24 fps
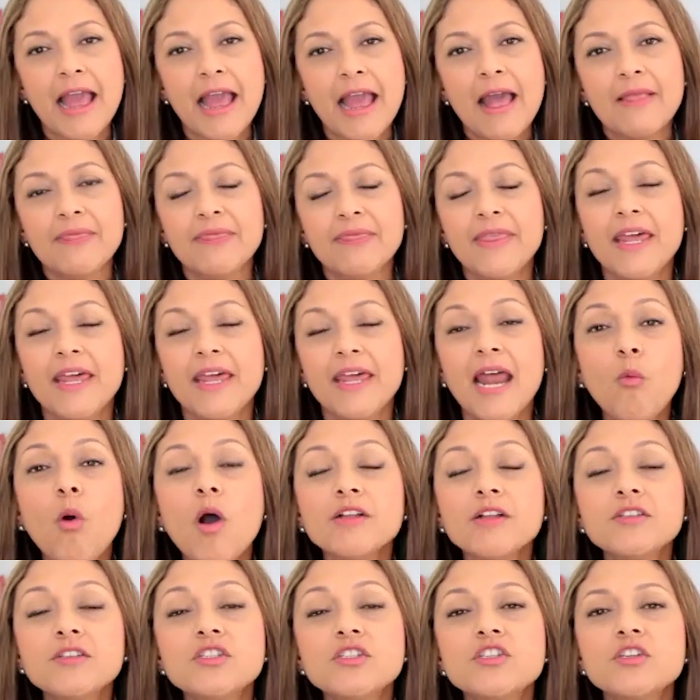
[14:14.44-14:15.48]
then
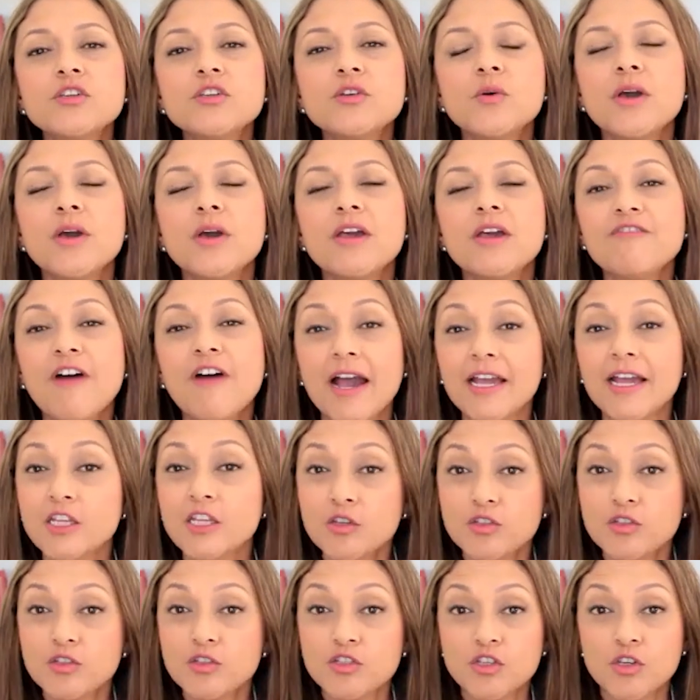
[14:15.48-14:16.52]
I want to
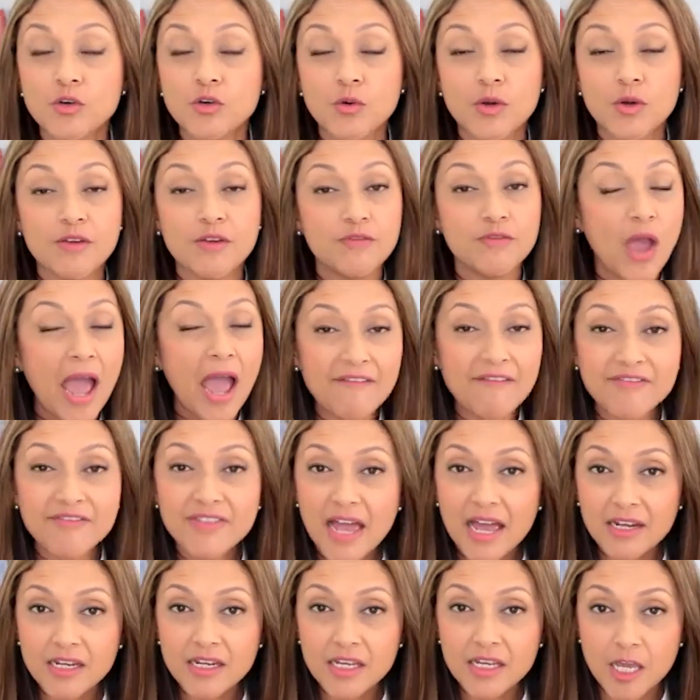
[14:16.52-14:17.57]
invite you to, if you have
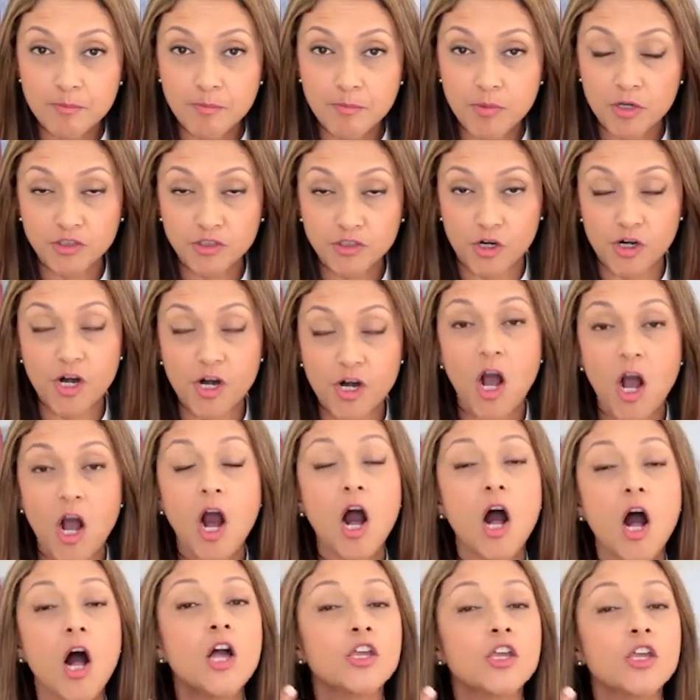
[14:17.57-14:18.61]
not yet booked your
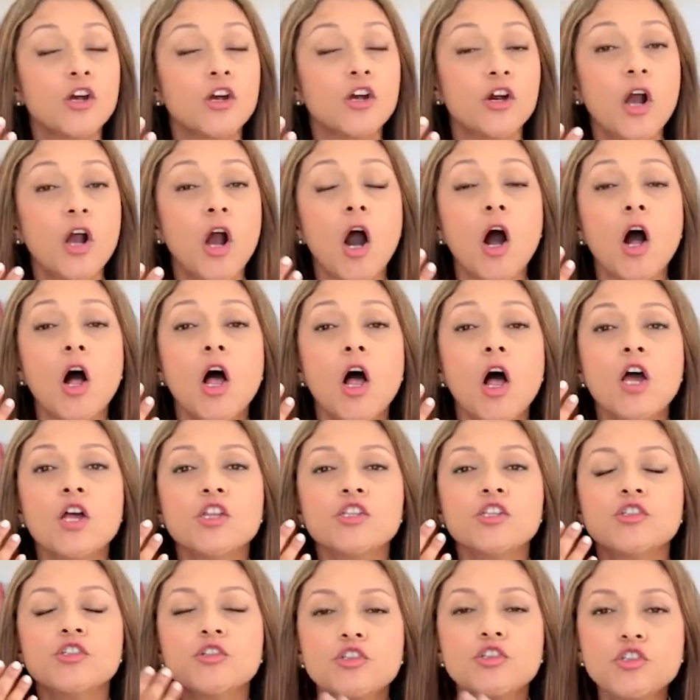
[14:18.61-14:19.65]
call,
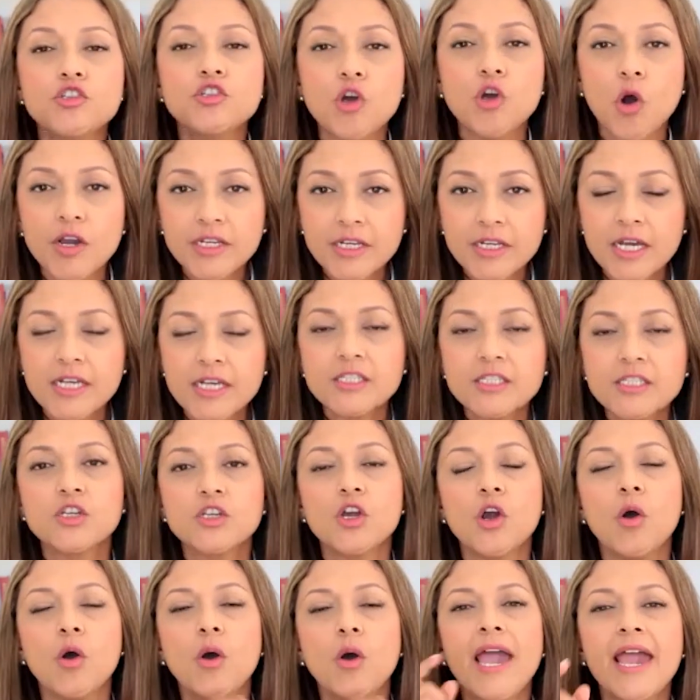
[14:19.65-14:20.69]
to join us, to
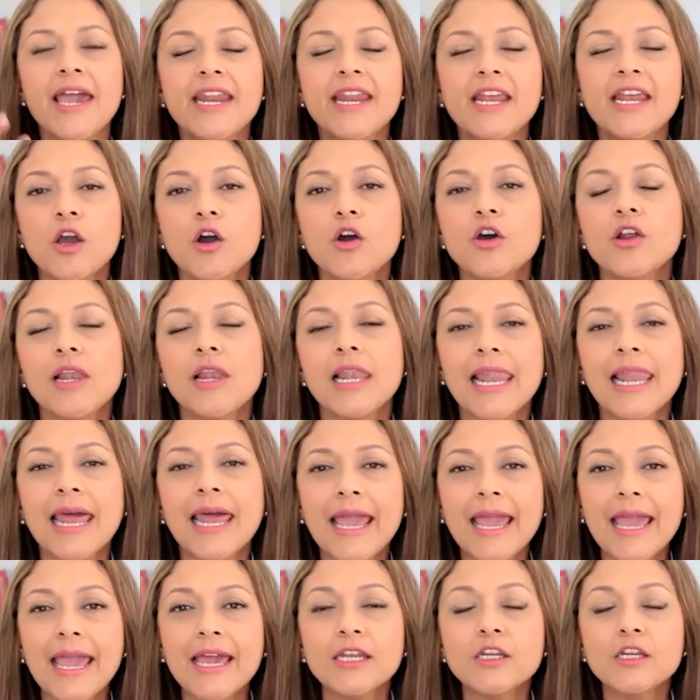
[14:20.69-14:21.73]
go ahead and go to
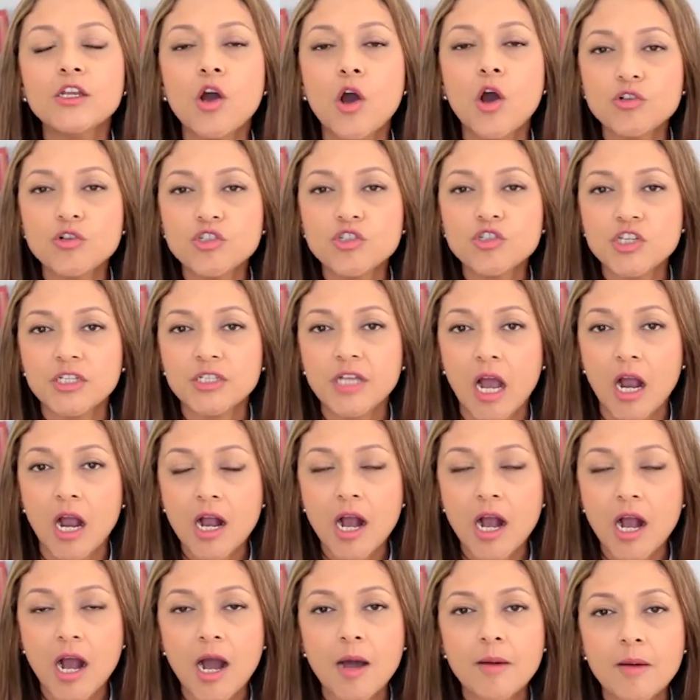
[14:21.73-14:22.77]

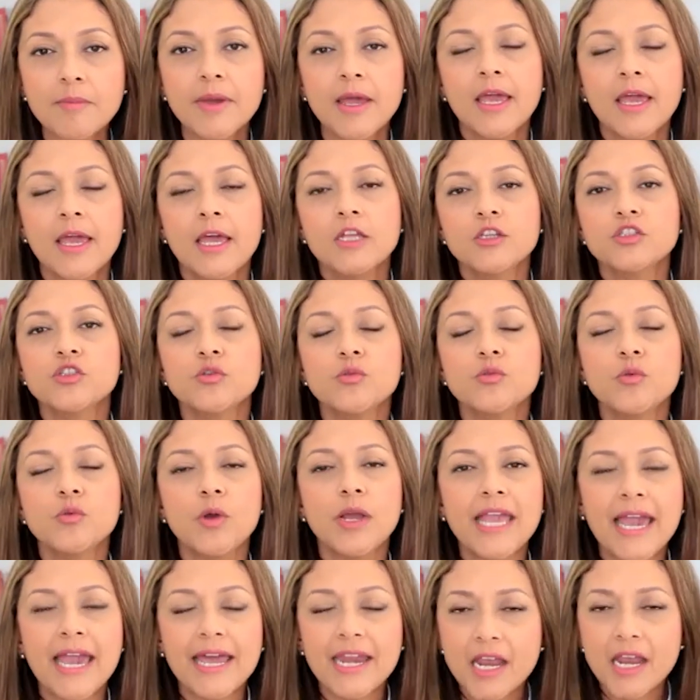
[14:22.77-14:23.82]
landcoaching.com to
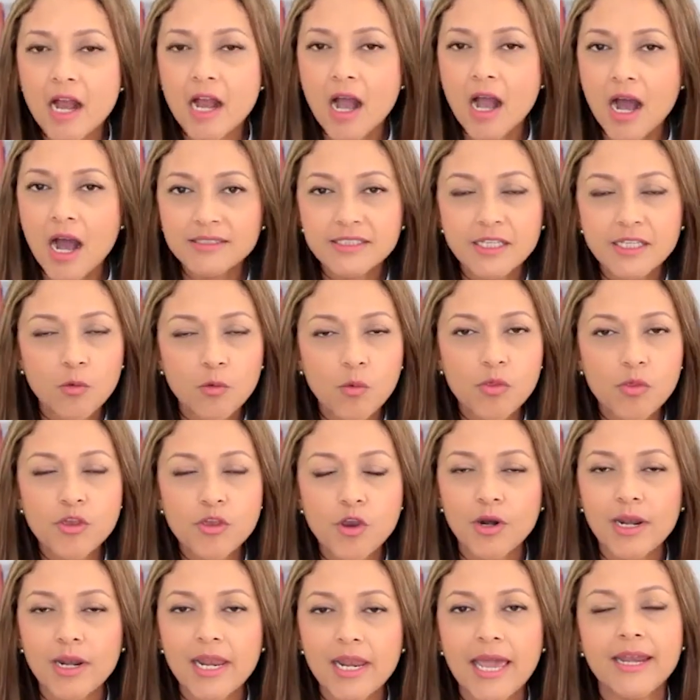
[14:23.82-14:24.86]
get in contact with
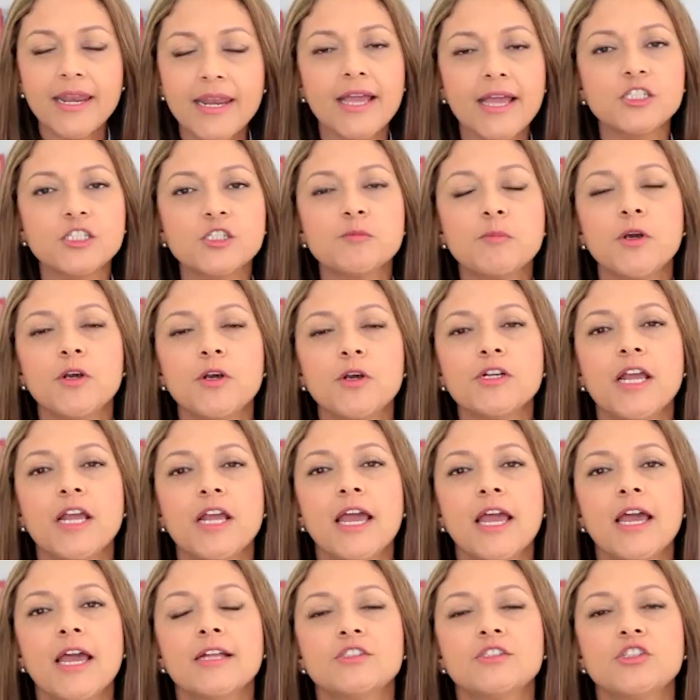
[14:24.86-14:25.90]
your land expert,
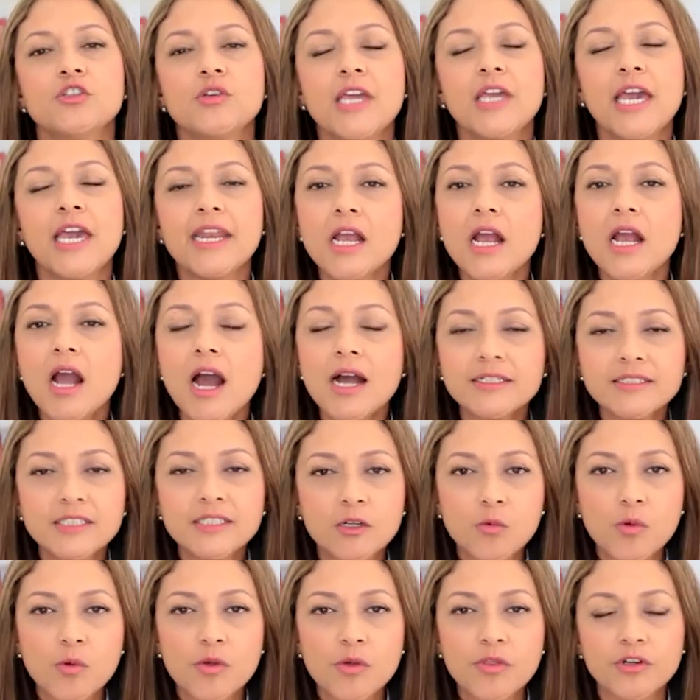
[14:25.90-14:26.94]
to get in
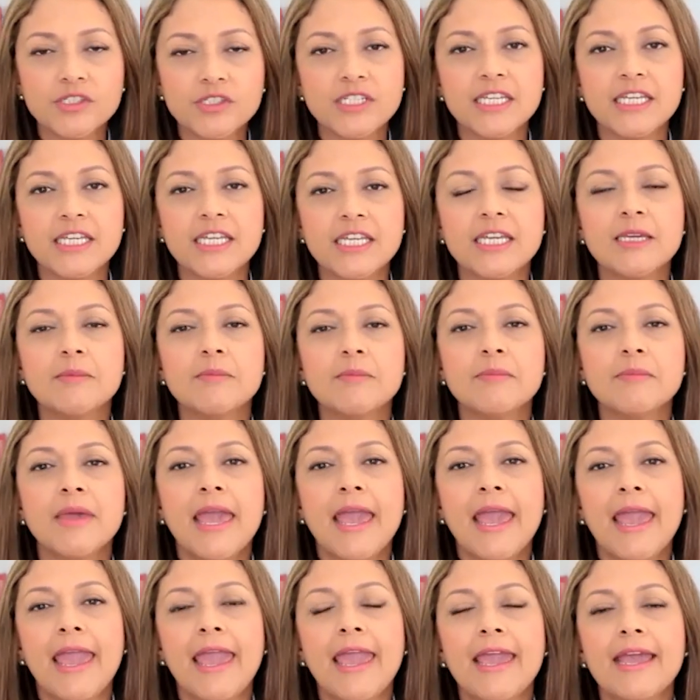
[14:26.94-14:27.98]
contact with our team,
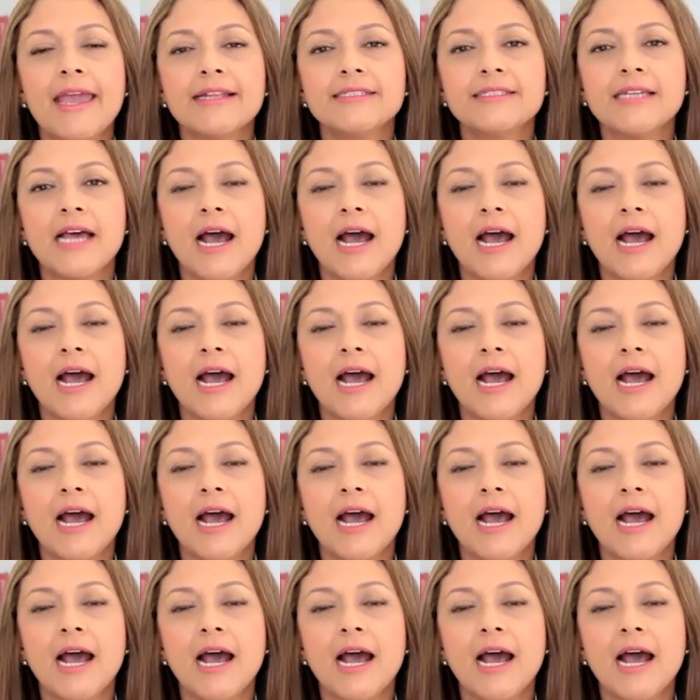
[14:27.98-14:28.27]
and